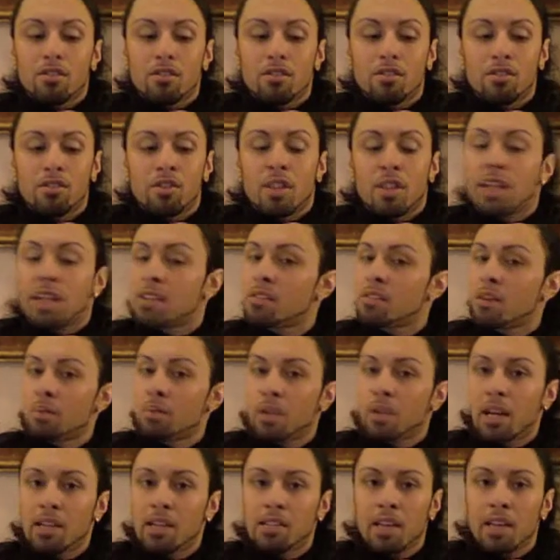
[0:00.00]
So that's
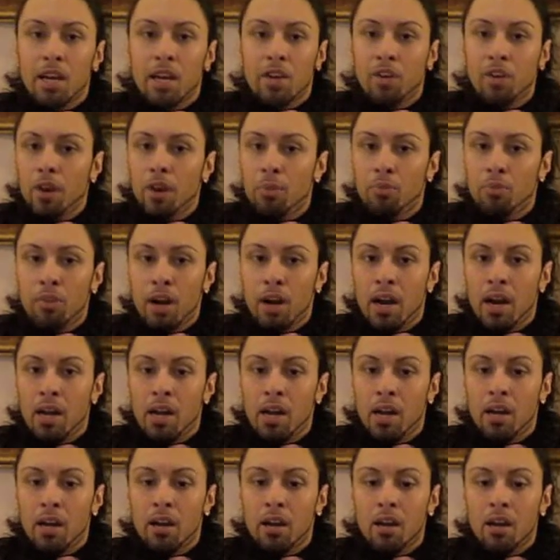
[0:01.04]
something I take great pride
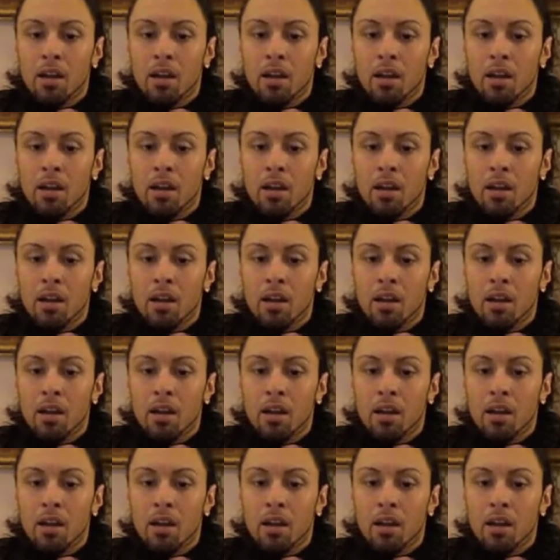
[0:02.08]
in.